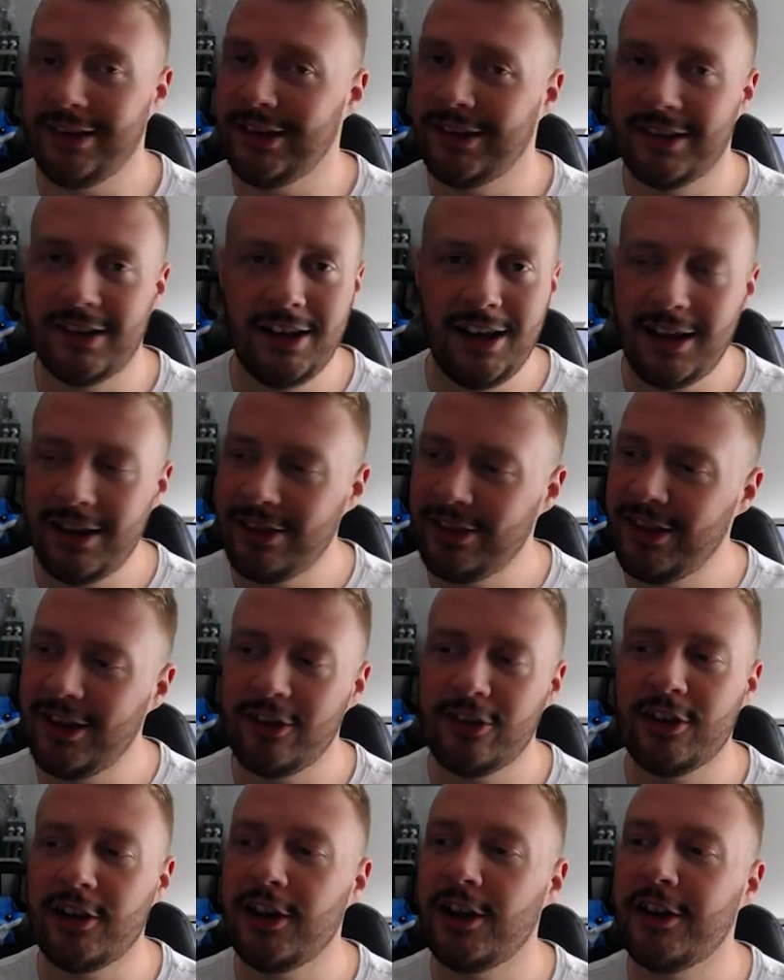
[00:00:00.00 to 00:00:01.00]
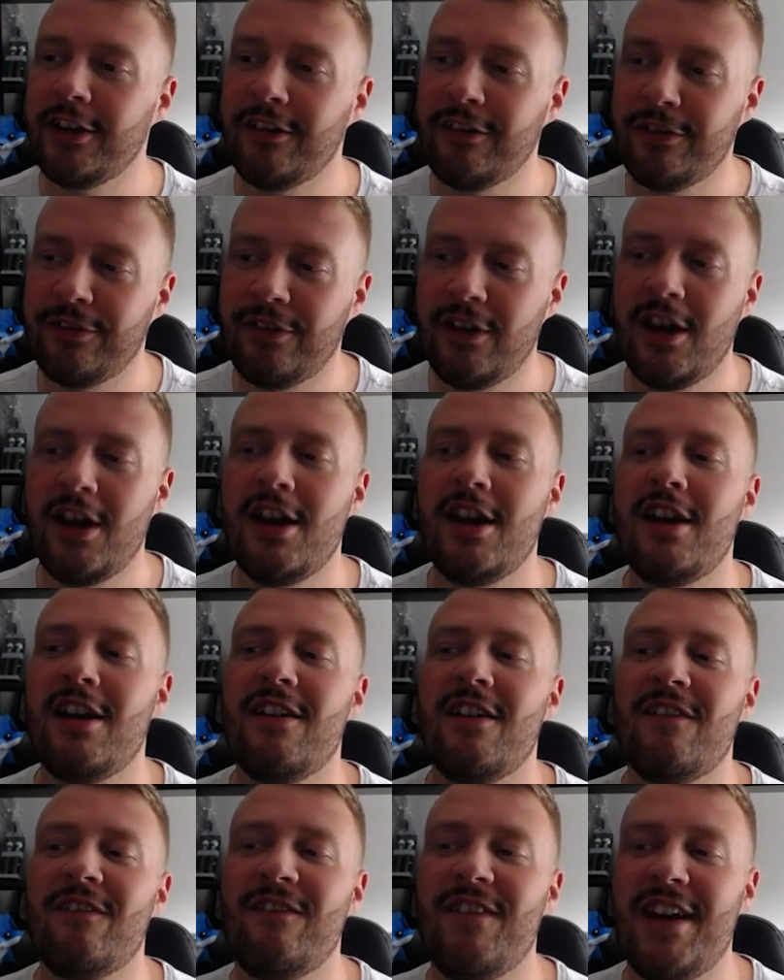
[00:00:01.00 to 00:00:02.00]
There's a lot of
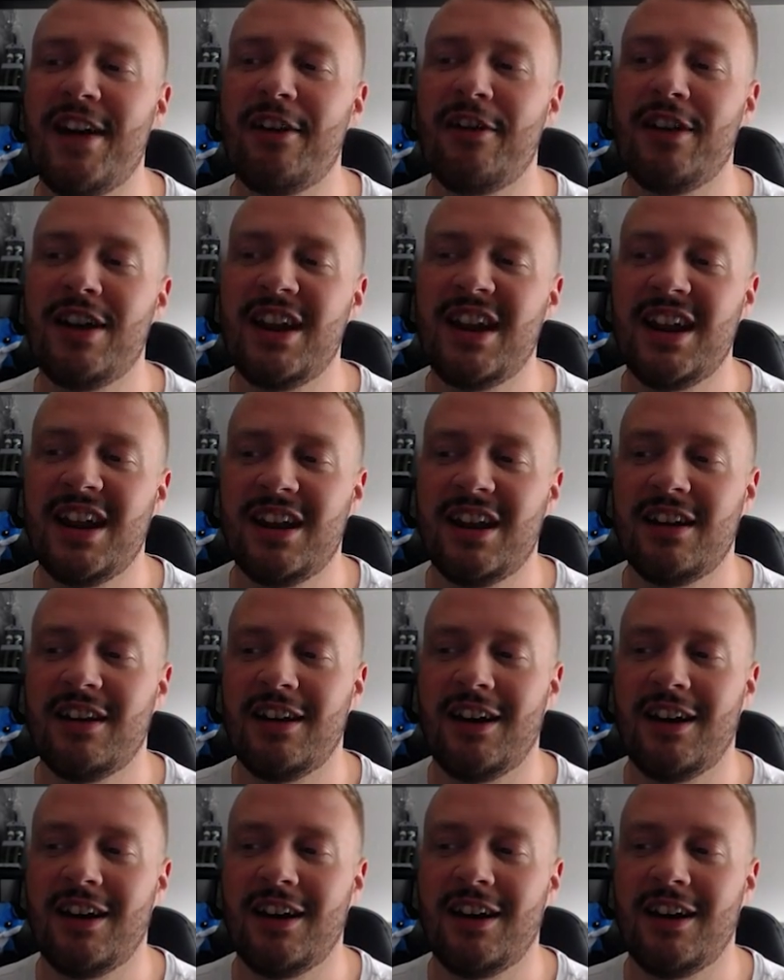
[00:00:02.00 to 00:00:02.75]
very